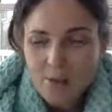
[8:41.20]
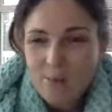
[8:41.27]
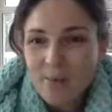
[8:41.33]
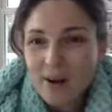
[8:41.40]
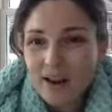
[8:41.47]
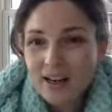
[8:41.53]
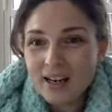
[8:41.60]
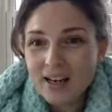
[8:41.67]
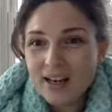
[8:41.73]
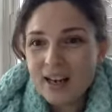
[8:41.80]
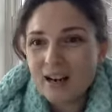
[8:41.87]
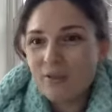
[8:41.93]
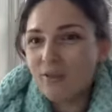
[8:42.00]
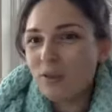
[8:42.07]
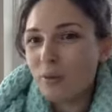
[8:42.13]
But
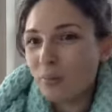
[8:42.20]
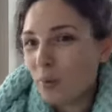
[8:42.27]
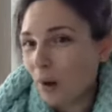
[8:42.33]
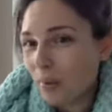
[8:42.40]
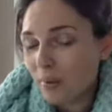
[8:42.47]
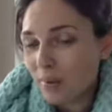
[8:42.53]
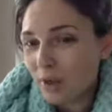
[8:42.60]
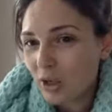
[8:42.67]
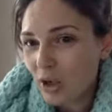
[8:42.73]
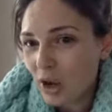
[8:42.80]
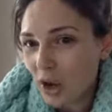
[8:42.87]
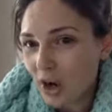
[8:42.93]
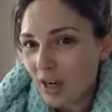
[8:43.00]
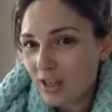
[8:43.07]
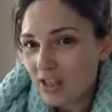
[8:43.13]
if the property
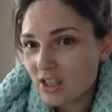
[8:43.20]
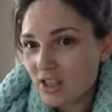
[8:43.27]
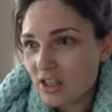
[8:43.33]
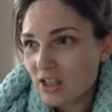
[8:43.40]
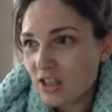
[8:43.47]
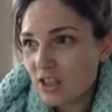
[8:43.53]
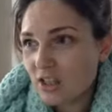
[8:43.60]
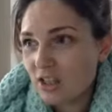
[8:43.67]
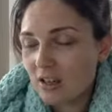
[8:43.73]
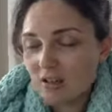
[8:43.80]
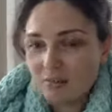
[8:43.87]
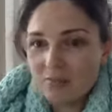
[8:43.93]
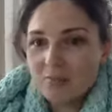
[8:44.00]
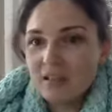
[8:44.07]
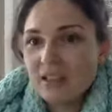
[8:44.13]
costs,
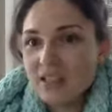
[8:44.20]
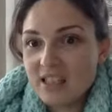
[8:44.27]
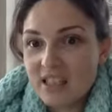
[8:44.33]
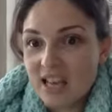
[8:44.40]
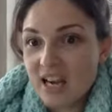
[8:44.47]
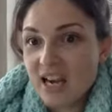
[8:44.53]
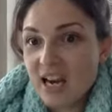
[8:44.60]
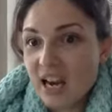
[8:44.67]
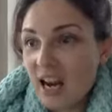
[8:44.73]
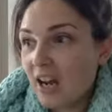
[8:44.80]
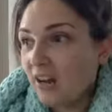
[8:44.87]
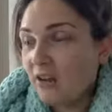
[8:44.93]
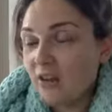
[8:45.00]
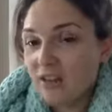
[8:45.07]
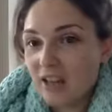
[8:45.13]
let's say
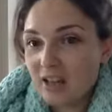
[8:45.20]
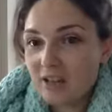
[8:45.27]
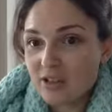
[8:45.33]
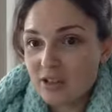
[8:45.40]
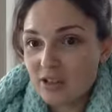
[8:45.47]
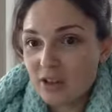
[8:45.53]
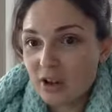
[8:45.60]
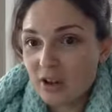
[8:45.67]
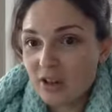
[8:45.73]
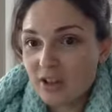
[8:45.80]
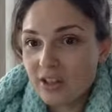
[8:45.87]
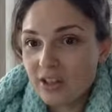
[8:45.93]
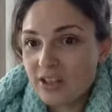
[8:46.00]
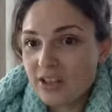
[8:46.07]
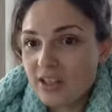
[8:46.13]

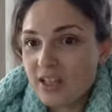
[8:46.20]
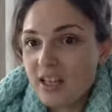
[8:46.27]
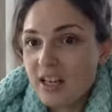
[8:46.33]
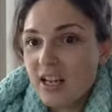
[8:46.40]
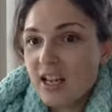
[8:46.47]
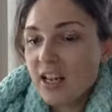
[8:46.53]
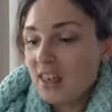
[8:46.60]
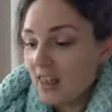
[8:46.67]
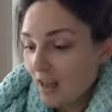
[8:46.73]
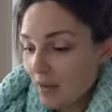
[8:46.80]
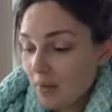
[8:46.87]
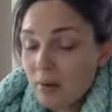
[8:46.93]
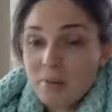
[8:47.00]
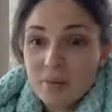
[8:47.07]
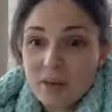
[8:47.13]
$100,000, that
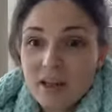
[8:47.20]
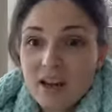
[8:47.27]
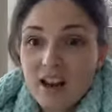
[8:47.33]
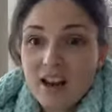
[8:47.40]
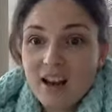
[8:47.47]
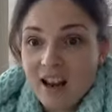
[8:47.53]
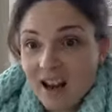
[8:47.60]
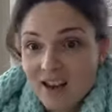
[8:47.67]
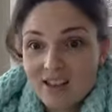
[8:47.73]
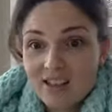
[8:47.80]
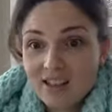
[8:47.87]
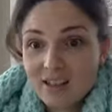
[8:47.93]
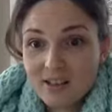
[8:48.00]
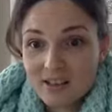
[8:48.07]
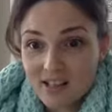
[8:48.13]
might be an
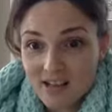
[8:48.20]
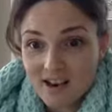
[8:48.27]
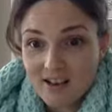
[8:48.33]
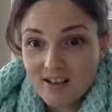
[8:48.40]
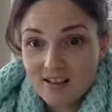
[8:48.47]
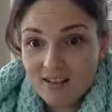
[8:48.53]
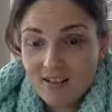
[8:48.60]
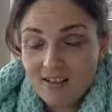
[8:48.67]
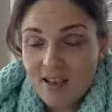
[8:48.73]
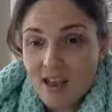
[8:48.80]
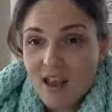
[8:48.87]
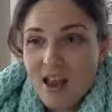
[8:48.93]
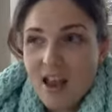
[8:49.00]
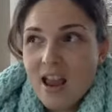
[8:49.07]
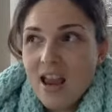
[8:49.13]
excellent deal.
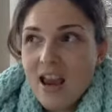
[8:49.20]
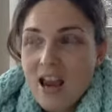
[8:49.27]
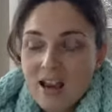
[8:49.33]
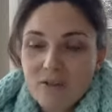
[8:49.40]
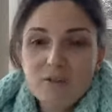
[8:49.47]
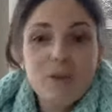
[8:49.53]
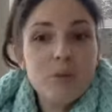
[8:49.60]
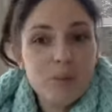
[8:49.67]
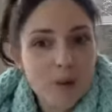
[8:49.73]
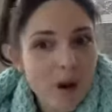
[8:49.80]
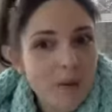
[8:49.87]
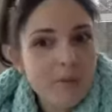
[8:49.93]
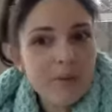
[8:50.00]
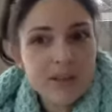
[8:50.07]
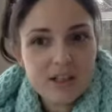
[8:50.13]
If the
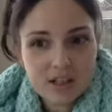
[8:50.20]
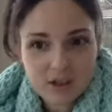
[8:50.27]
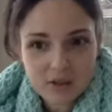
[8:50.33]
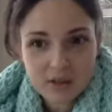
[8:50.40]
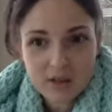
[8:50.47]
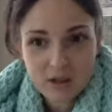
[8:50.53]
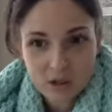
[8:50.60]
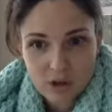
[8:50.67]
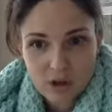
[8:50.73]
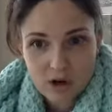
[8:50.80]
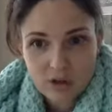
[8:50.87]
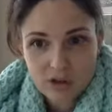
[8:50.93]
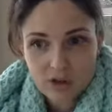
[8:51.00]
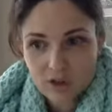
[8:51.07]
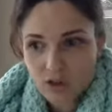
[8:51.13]
property is going to
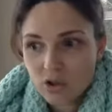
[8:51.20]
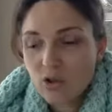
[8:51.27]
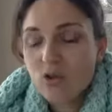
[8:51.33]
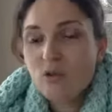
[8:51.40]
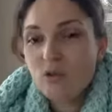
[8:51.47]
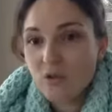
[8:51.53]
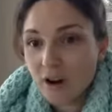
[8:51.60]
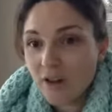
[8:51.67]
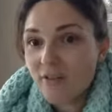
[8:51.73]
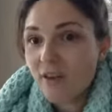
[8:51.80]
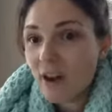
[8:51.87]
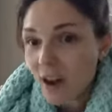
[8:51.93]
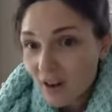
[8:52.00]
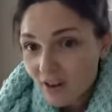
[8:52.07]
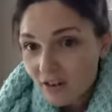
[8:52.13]
cost you
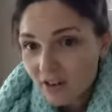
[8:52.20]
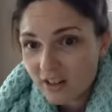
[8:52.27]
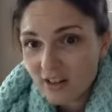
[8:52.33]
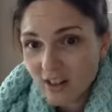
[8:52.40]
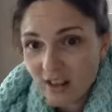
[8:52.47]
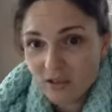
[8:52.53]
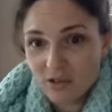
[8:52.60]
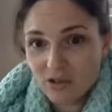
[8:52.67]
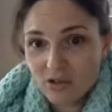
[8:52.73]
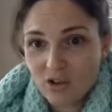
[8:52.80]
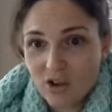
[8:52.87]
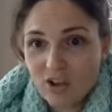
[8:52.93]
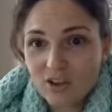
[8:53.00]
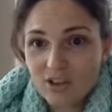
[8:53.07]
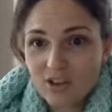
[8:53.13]

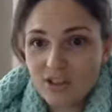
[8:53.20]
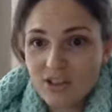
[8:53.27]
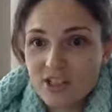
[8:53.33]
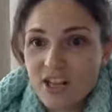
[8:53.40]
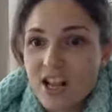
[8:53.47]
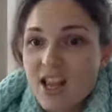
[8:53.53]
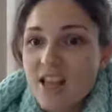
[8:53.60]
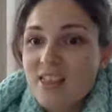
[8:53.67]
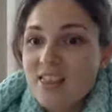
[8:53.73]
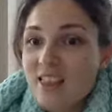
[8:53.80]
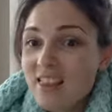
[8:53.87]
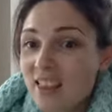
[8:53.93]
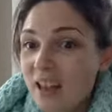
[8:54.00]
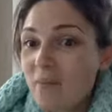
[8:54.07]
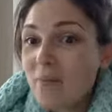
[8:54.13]
$500,000,
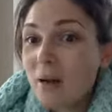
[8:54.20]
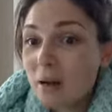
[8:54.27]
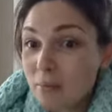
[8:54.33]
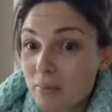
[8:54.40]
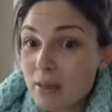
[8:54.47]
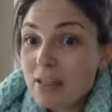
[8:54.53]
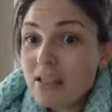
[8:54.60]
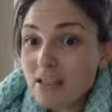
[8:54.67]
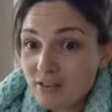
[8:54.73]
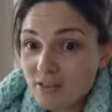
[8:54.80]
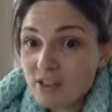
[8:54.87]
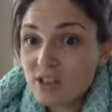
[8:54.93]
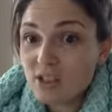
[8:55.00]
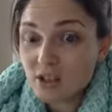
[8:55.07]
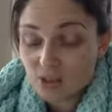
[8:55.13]
then that might be a
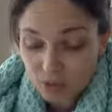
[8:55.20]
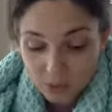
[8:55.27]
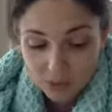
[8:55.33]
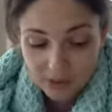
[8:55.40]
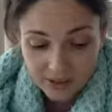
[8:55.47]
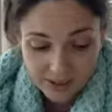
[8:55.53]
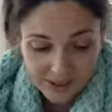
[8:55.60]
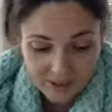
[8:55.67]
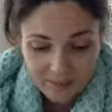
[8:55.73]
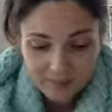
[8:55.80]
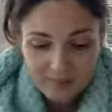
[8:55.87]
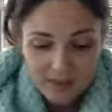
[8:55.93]
different story.